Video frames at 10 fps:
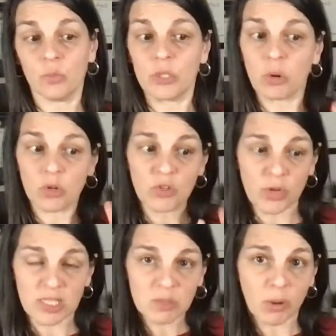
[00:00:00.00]
We don't
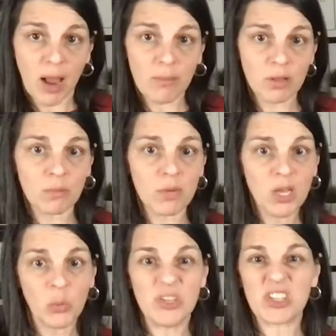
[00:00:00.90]
address the problem.
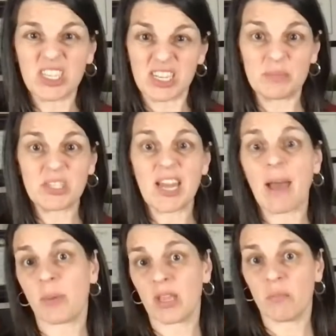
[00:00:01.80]
We just end up
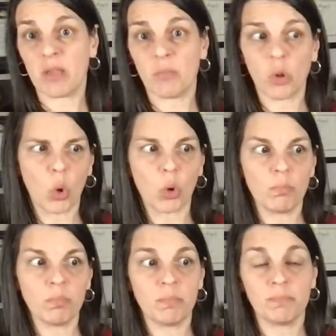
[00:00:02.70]
snapping at people
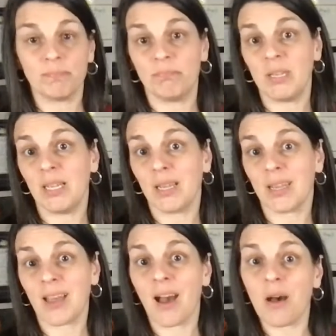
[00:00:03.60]
or
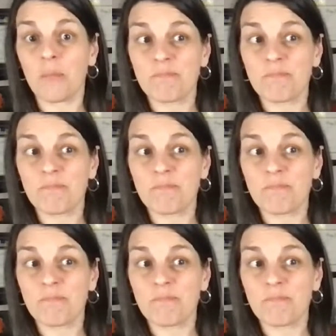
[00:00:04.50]
being,